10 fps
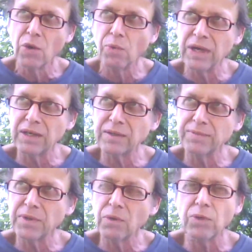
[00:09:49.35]
Well,
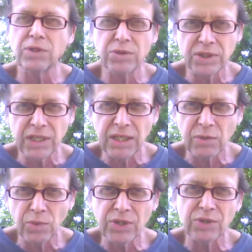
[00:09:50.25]
when you see
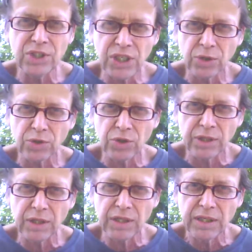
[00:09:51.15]
one of your
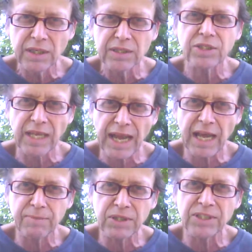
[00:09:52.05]
children
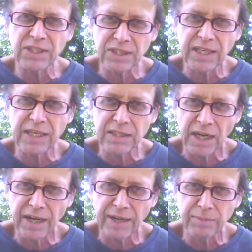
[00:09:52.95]
stabbed 68
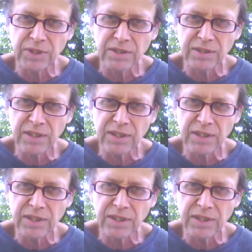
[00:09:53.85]
times,